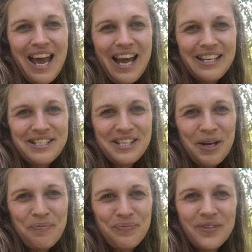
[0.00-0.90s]
and
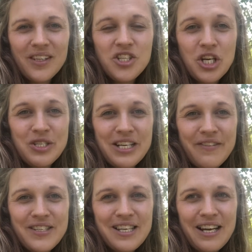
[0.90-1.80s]
chose to
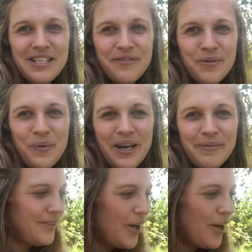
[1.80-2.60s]
live a slightly different way.